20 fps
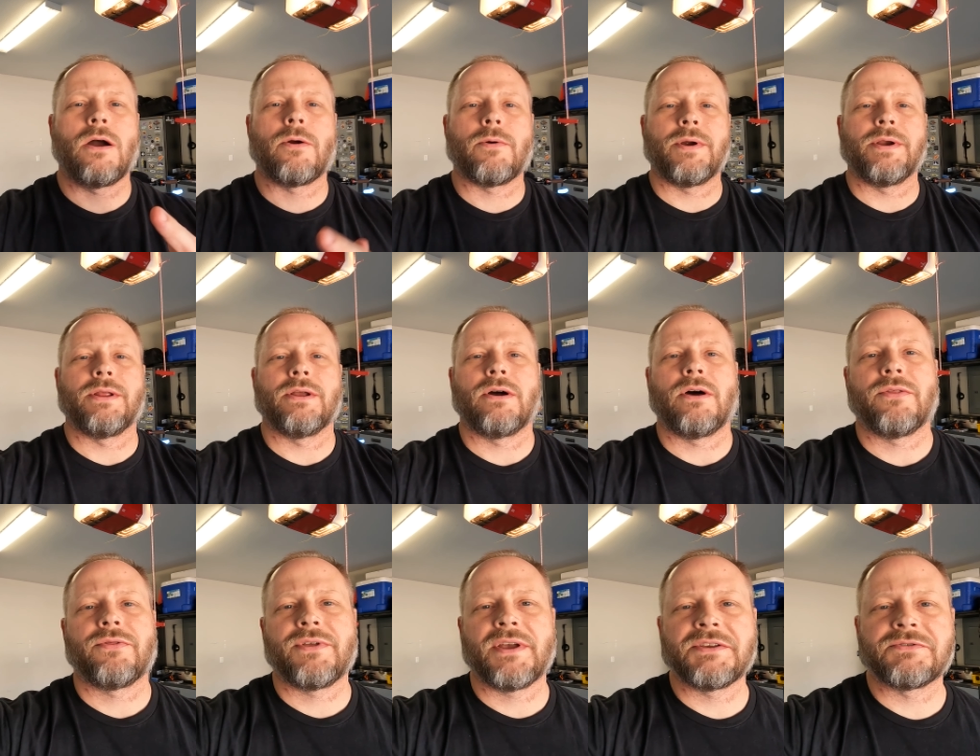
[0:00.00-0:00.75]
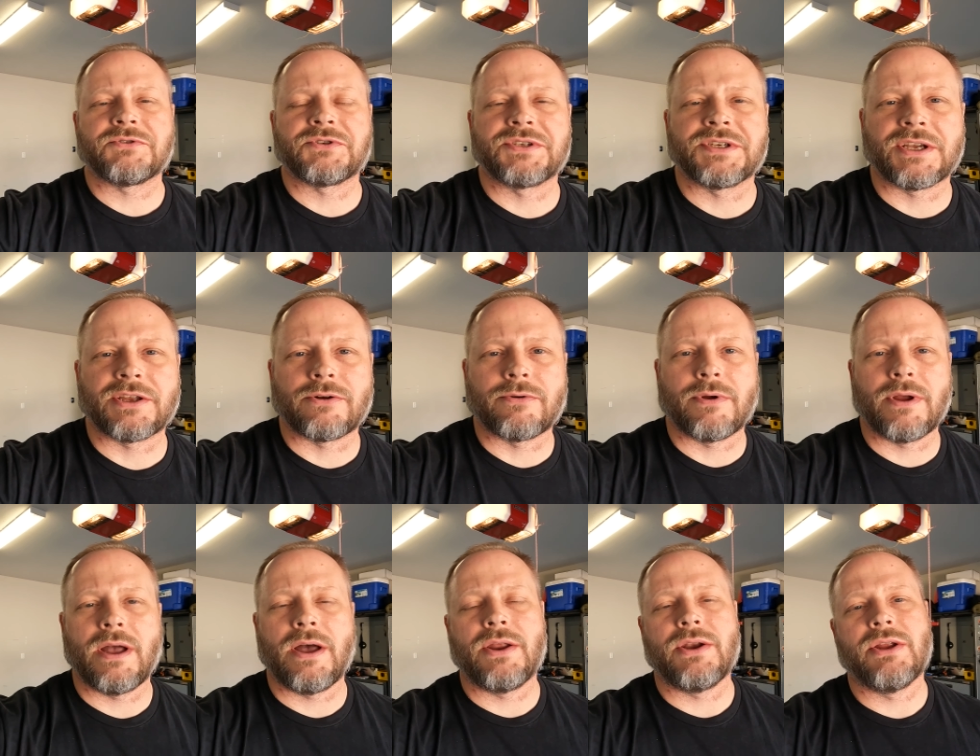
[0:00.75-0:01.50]
Alrighty y'all, thanks for sticking
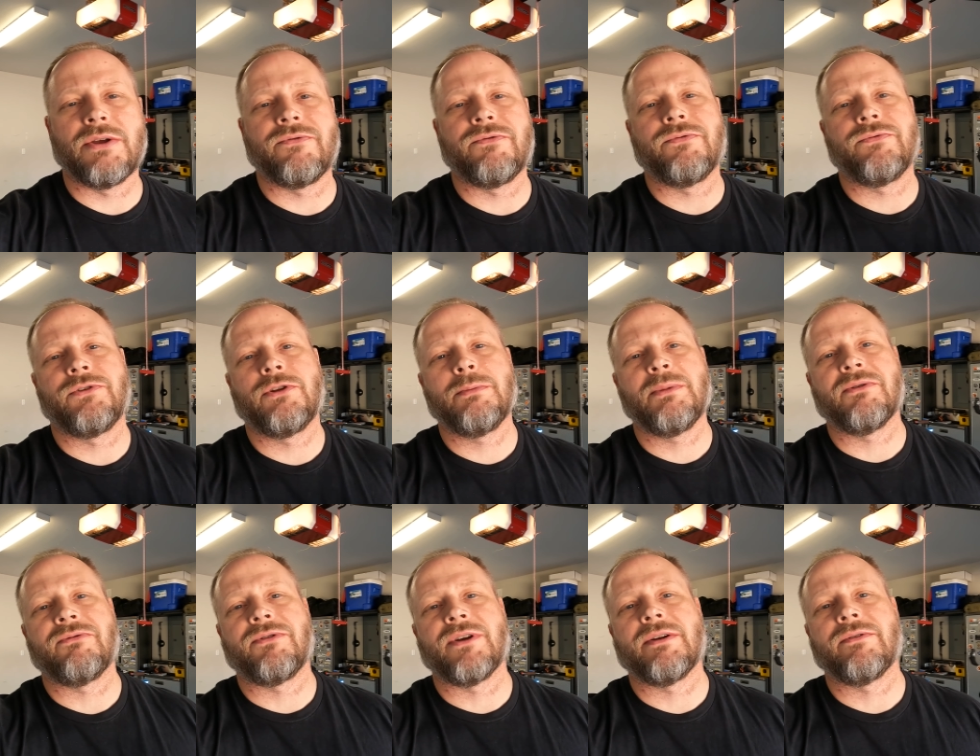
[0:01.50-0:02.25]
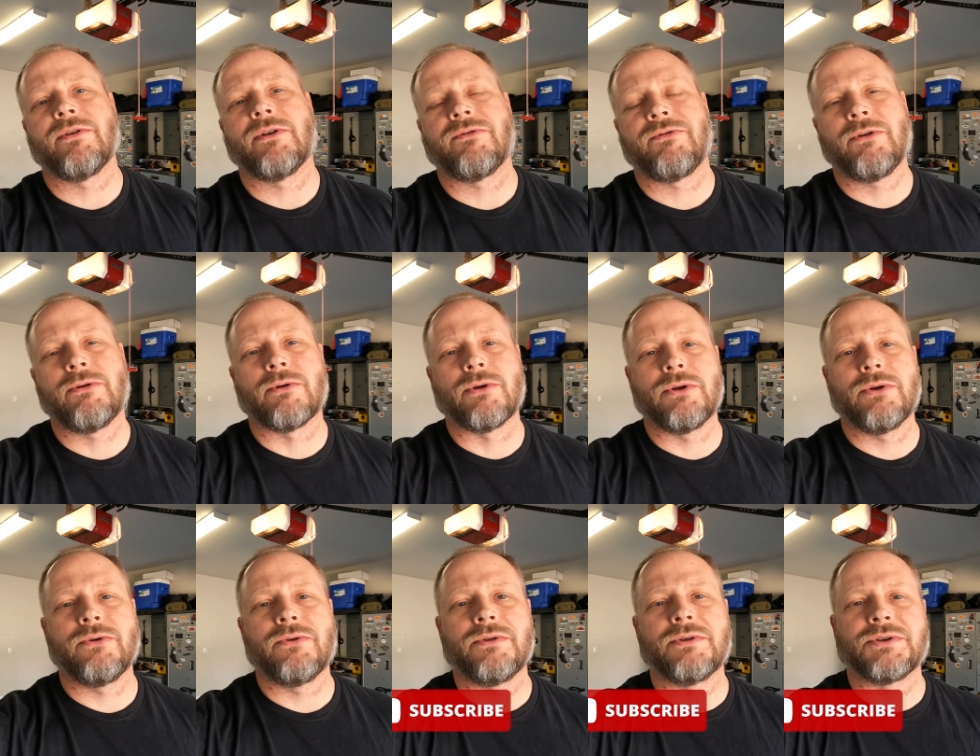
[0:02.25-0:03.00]
around. If Do me a favor, if you are
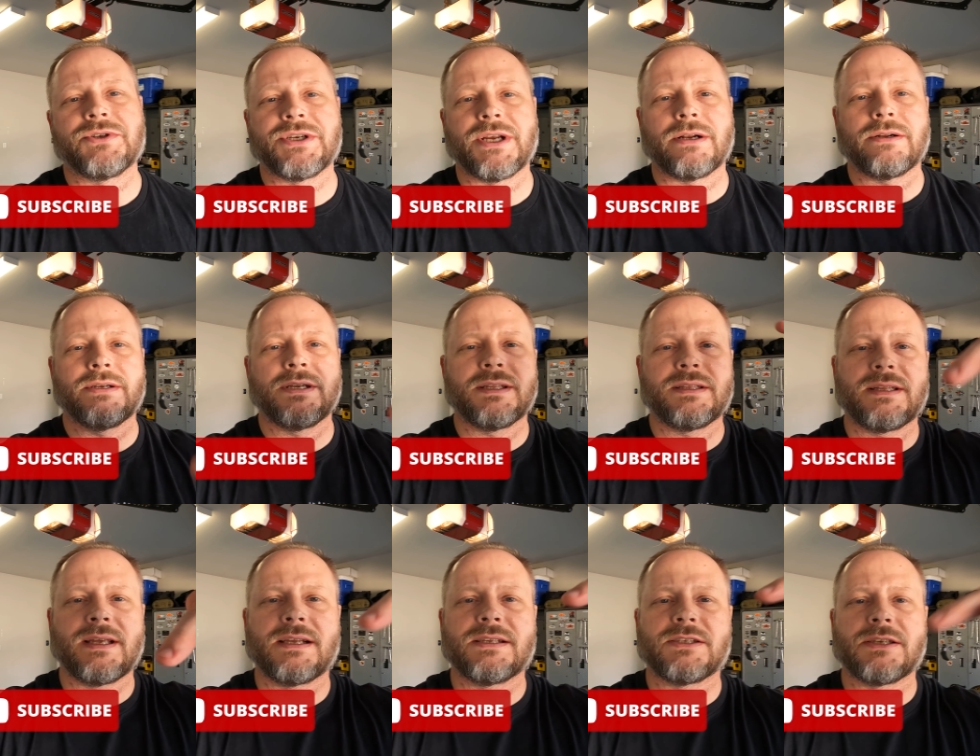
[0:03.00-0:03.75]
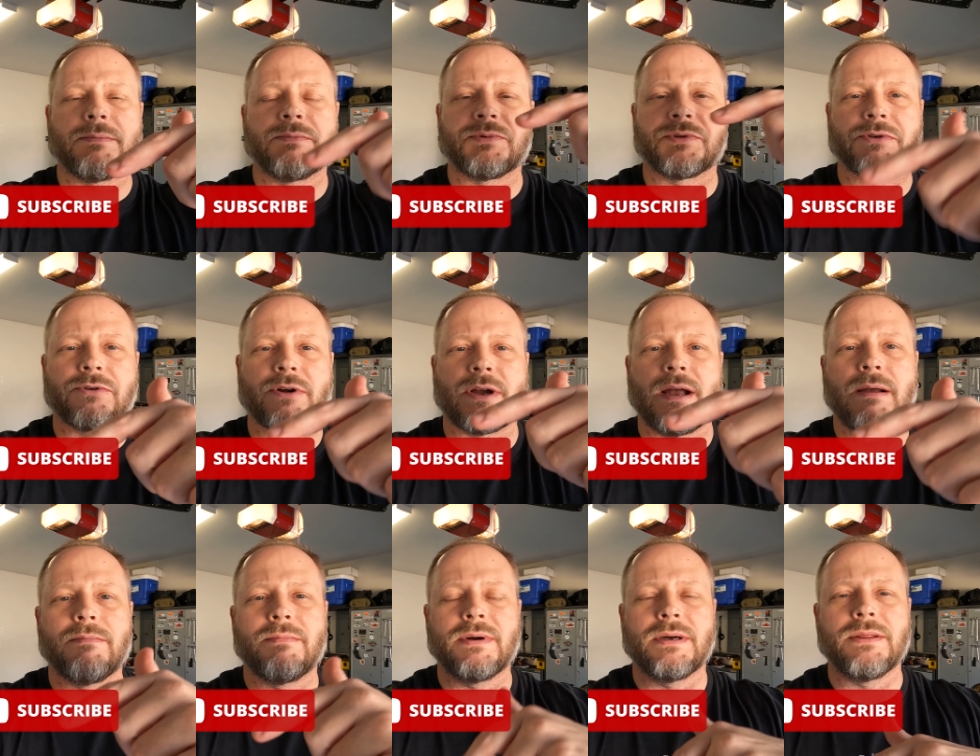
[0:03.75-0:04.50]
new to the channel, hit that
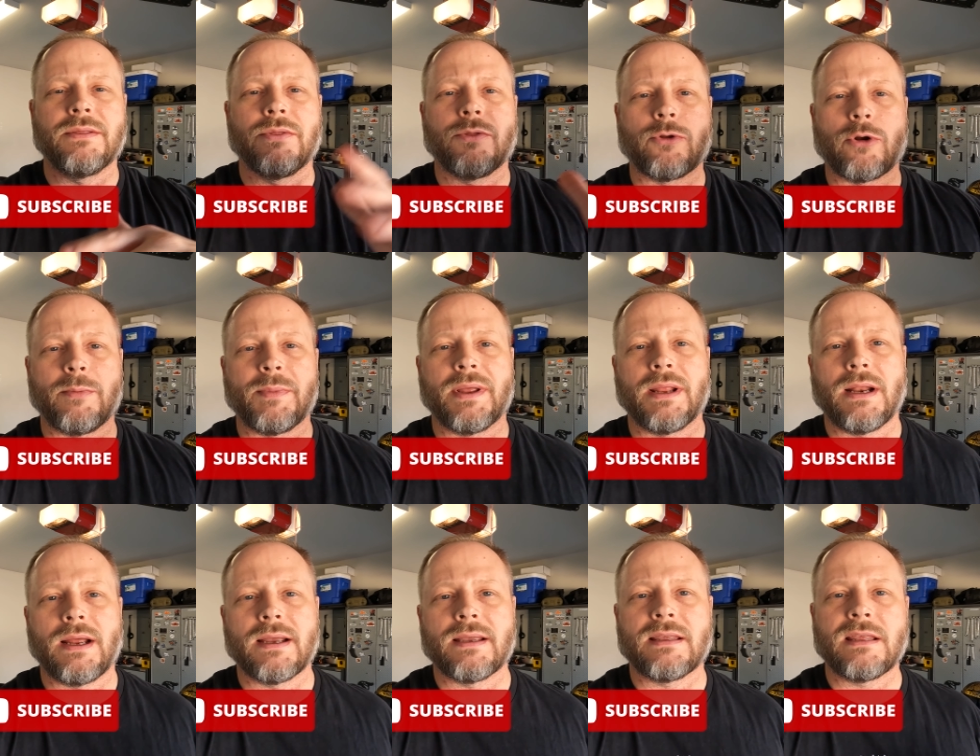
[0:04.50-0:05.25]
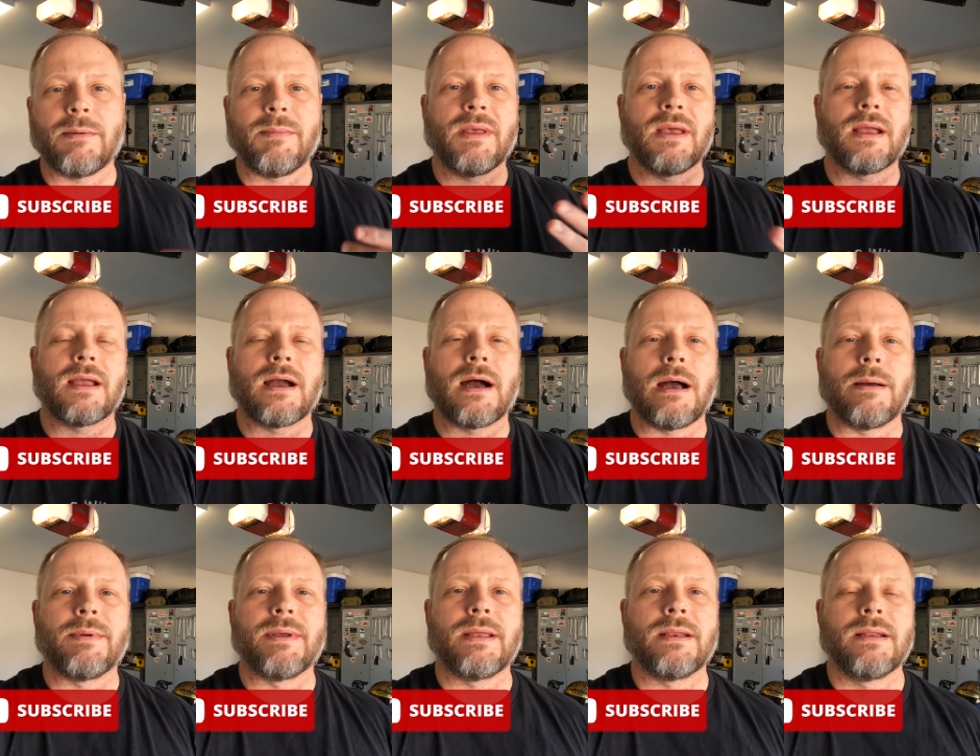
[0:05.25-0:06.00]
subscribe button, throw me a like, give me a
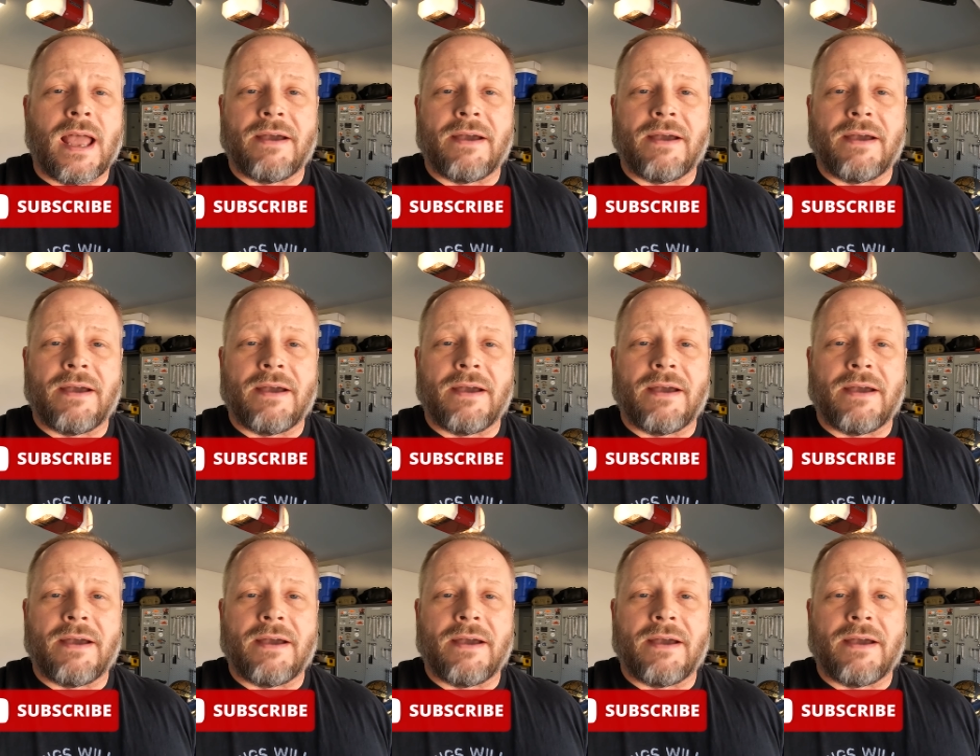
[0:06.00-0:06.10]
comment.